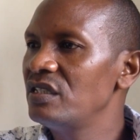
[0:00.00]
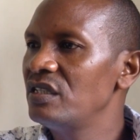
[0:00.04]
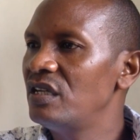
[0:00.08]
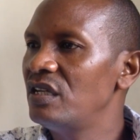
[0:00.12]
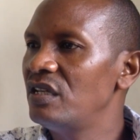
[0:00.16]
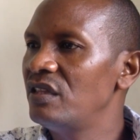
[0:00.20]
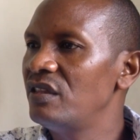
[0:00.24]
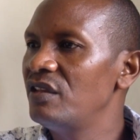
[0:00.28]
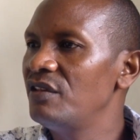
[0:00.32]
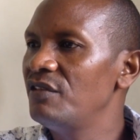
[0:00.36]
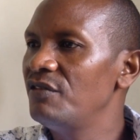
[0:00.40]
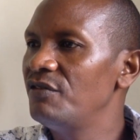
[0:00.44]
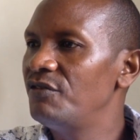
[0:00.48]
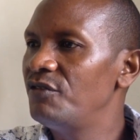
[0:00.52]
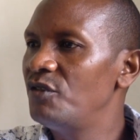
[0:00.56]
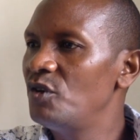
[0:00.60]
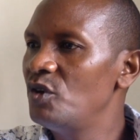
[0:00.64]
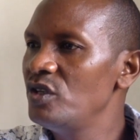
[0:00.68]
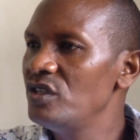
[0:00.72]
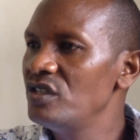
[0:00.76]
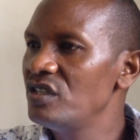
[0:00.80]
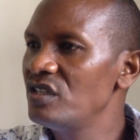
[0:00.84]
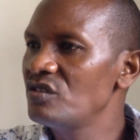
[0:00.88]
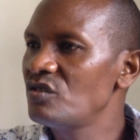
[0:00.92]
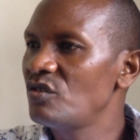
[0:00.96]
and the
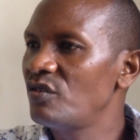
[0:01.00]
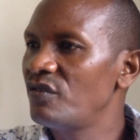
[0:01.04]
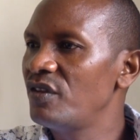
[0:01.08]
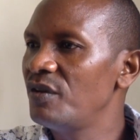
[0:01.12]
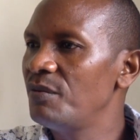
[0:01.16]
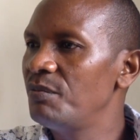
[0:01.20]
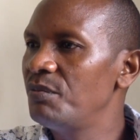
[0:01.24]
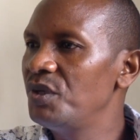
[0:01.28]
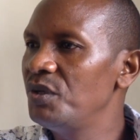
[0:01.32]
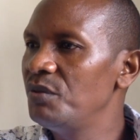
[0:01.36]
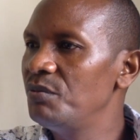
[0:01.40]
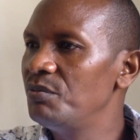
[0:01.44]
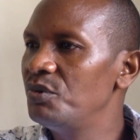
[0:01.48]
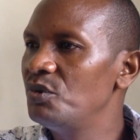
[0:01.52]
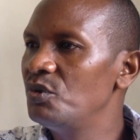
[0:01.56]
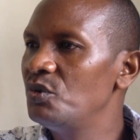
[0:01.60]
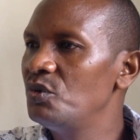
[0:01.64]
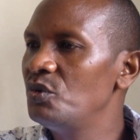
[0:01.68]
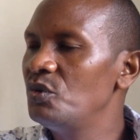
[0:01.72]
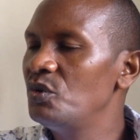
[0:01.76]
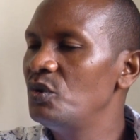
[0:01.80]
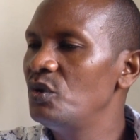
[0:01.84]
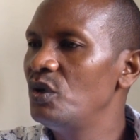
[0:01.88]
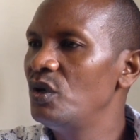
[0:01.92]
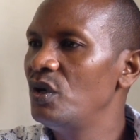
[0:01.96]
voices of the
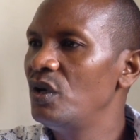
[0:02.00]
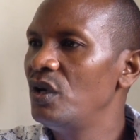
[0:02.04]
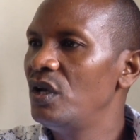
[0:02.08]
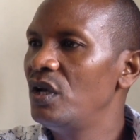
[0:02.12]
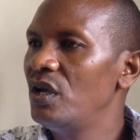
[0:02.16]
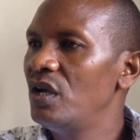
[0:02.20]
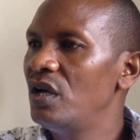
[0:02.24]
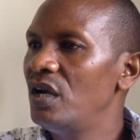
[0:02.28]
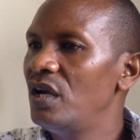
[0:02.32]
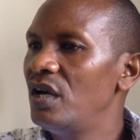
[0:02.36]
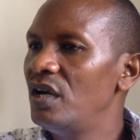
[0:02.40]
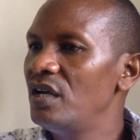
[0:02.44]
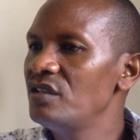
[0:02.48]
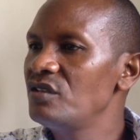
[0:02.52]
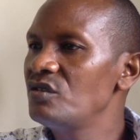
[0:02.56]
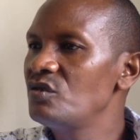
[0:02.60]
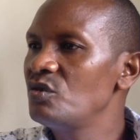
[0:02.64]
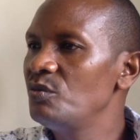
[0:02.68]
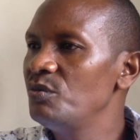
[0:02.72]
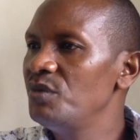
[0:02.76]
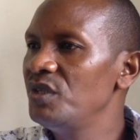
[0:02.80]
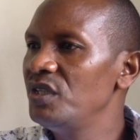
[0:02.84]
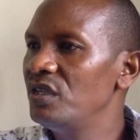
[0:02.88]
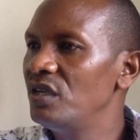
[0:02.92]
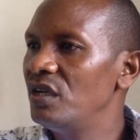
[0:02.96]
people has to
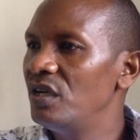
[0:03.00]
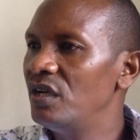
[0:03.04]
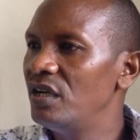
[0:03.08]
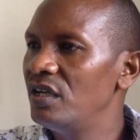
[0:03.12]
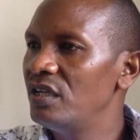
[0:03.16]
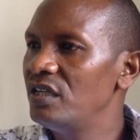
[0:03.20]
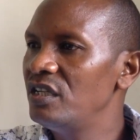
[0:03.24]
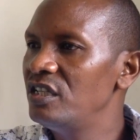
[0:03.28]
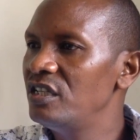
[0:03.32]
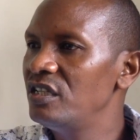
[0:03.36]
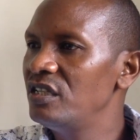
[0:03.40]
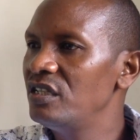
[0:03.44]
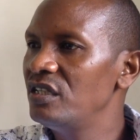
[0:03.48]
be heard.